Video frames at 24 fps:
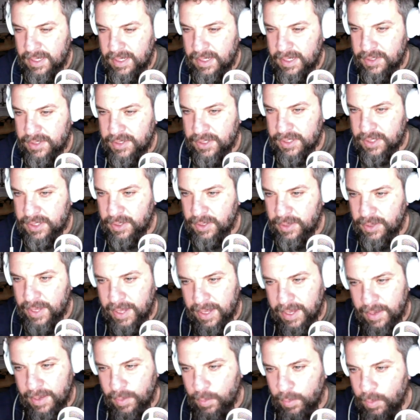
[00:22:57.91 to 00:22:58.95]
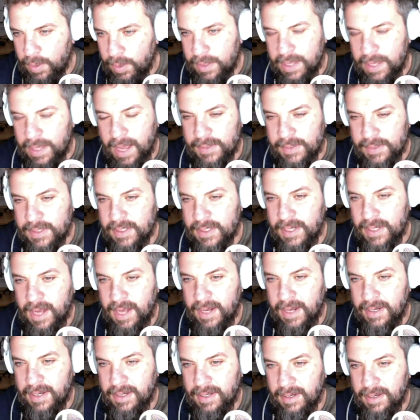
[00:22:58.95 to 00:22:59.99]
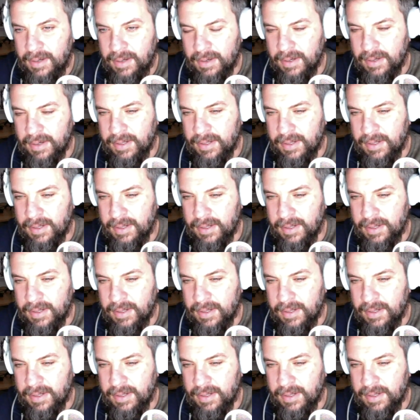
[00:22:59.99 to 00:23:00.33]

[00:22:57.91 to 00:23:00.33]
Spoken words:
just so they hit 1,009 or